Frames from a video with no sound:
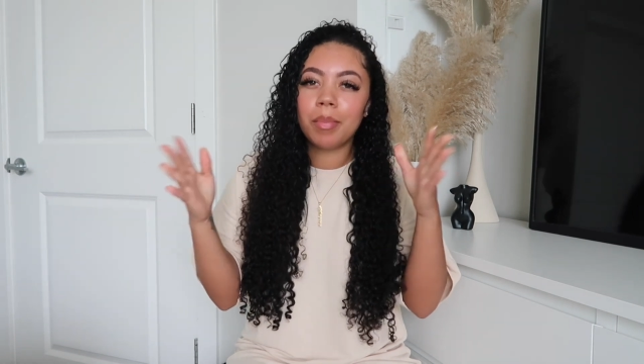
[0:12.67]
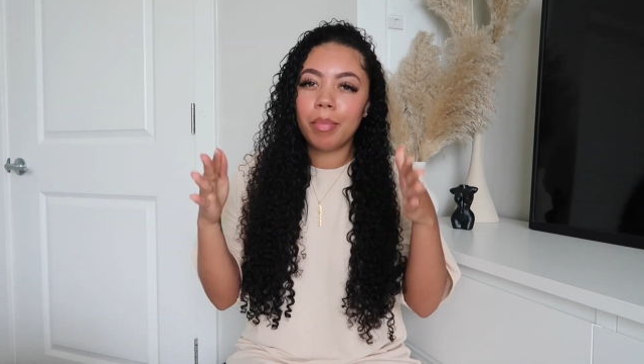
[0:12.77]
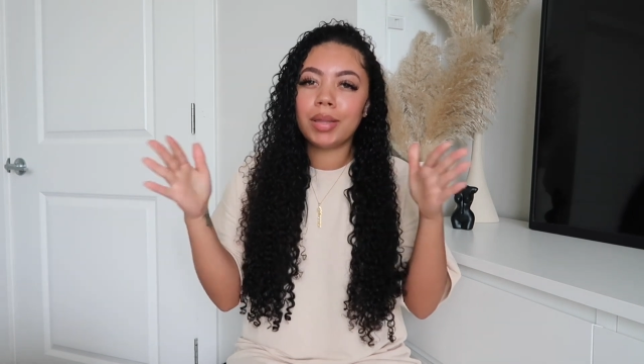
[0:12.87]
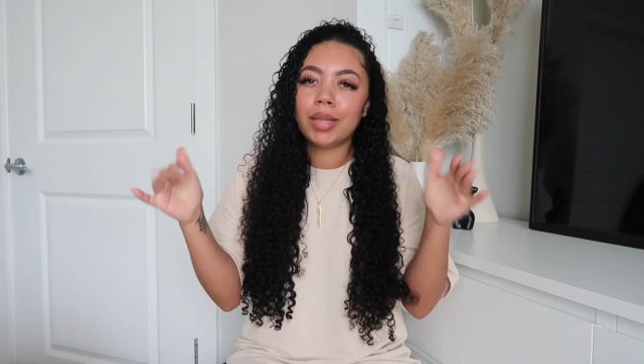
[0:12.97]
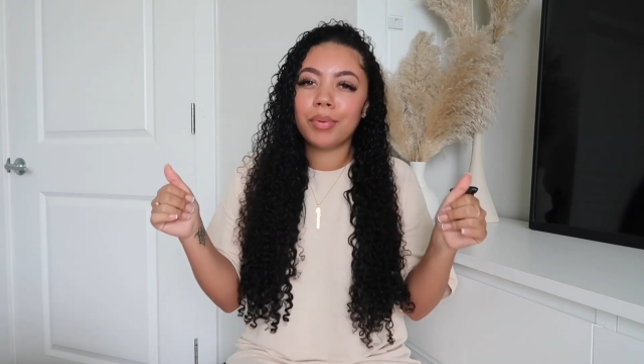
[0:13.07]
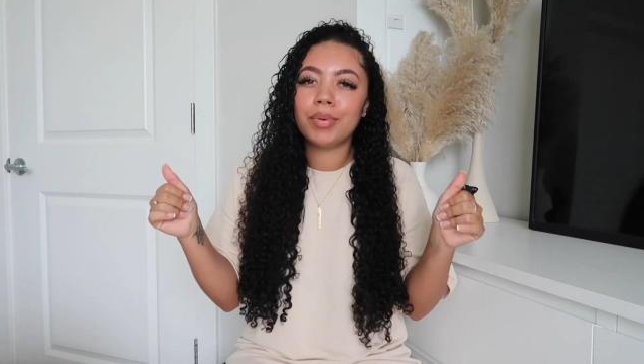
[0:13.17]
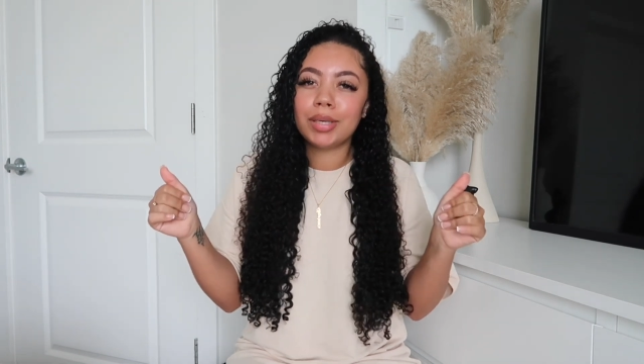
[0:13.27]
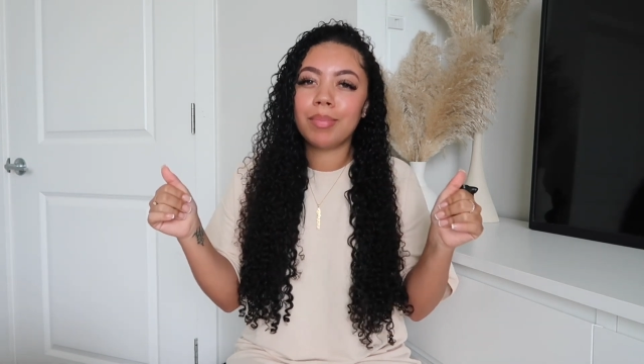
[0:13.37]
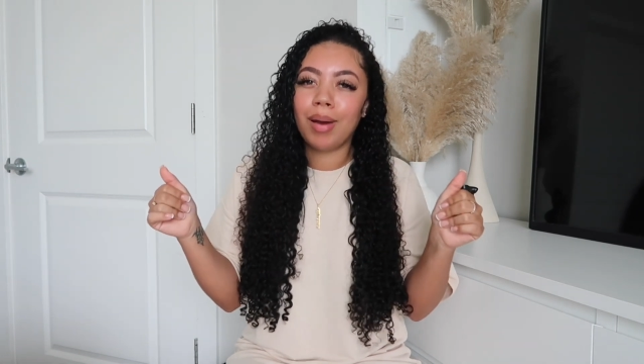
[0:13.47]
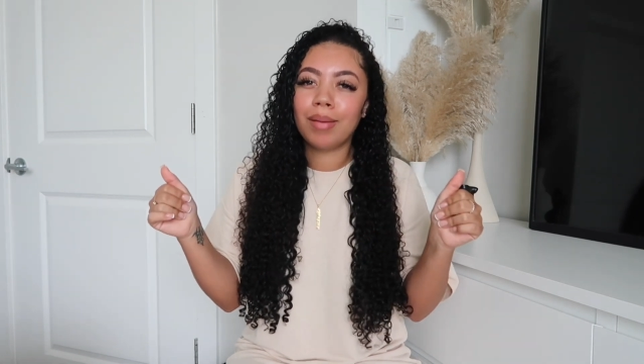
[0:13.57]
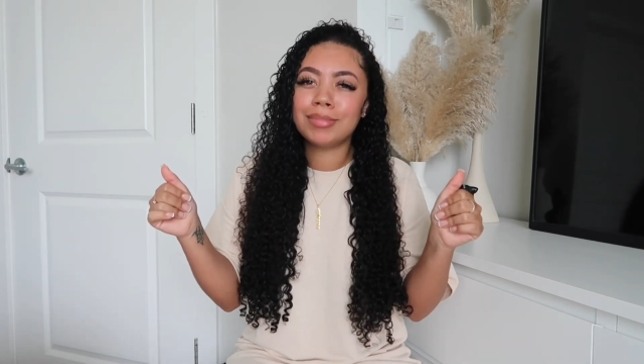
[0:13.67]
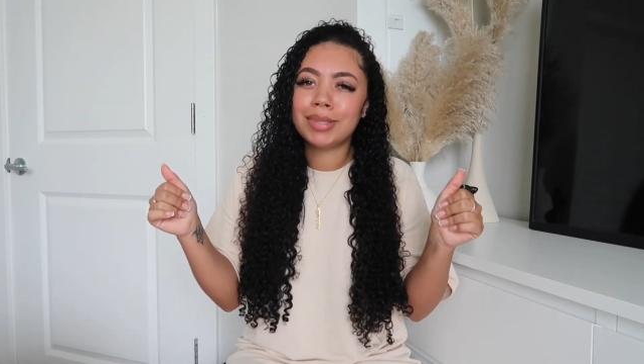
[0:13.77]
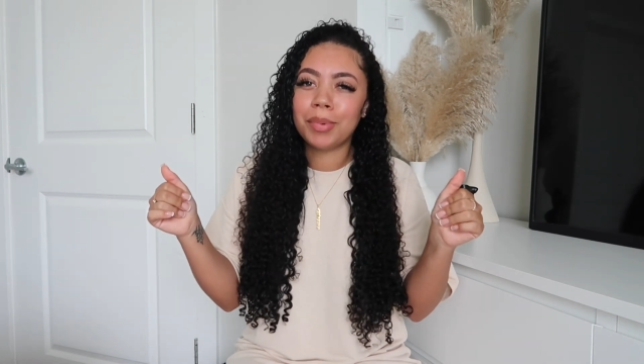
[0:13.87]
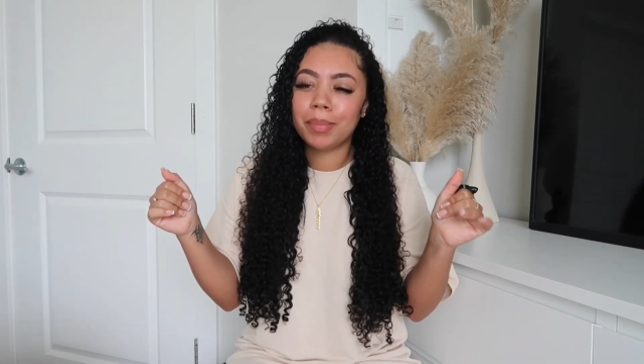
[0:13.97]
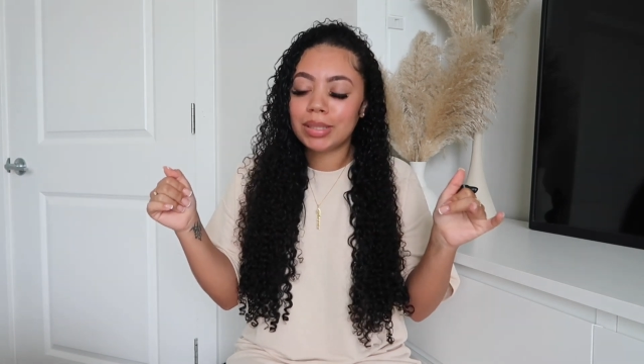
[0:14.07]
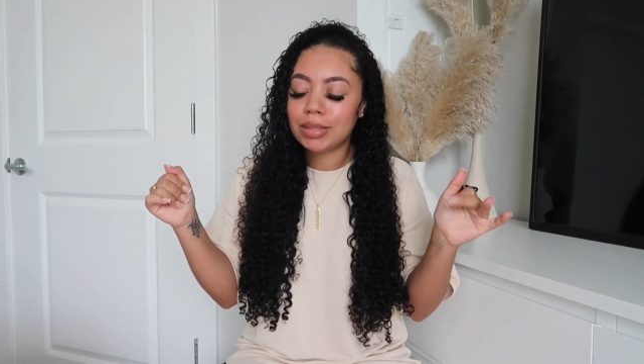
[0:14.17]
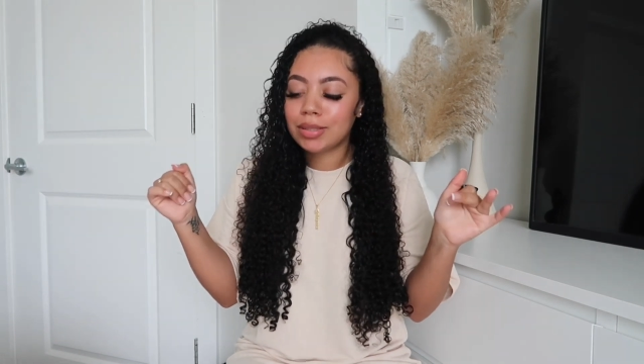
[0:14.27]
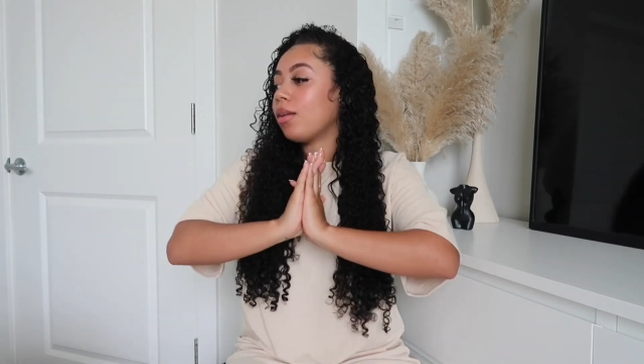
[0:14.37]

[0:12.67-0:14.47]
but they're really bomb summer pieces.